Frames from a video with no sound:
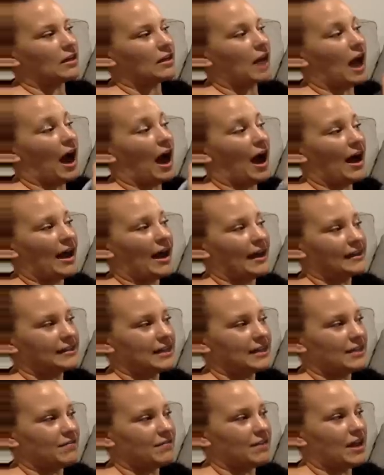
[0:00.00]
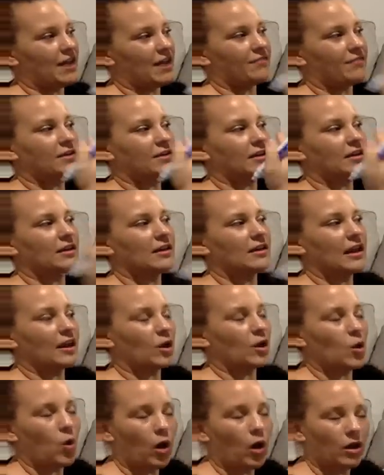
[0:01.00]
are SDVF that can then
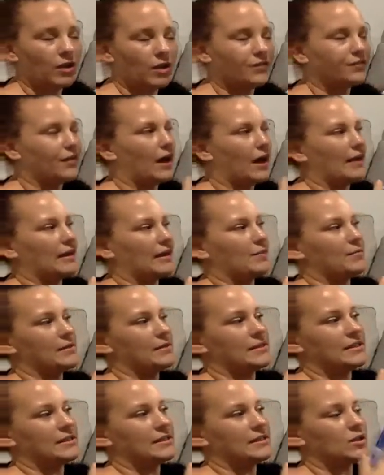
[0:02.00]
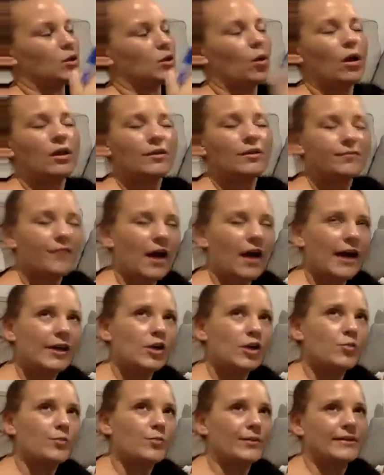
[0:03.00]
qualify their business. Qualifying
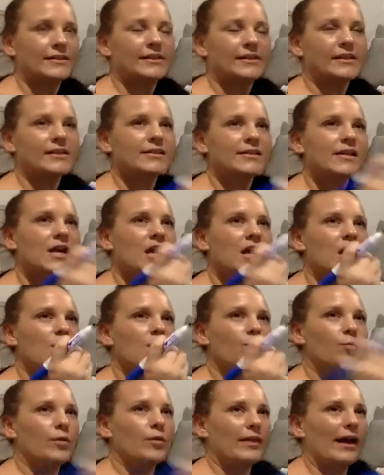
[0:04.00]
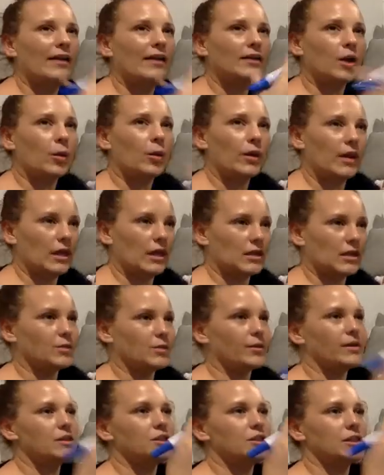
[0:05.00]
your business without going into
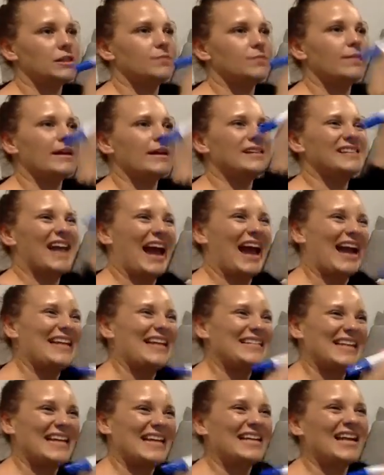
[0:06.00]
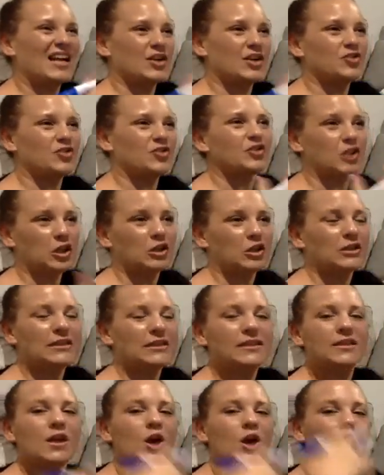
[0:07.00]
it just means $1,800
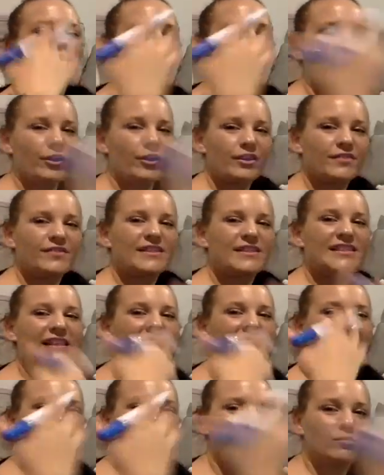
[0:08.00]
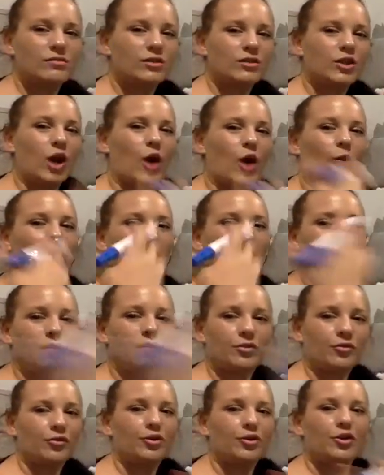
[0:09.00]
worth of sales going
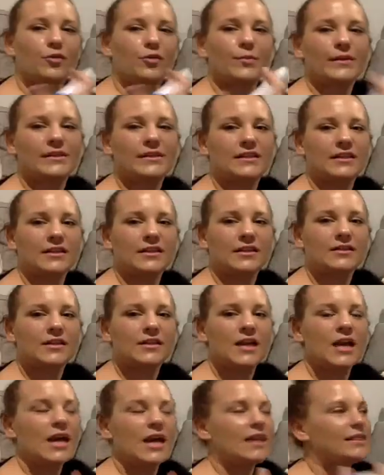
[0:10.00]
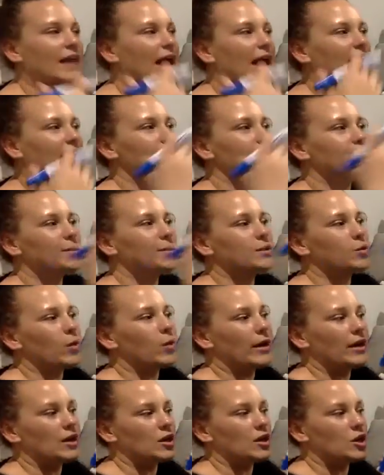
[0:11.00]
through your business. That is
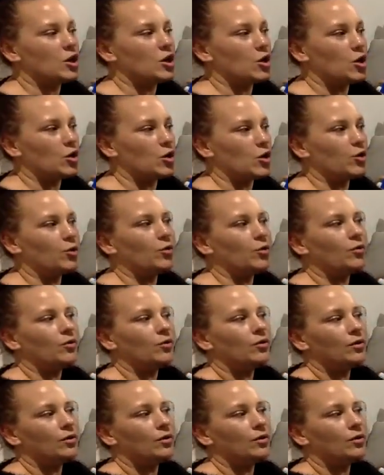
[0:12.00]
between you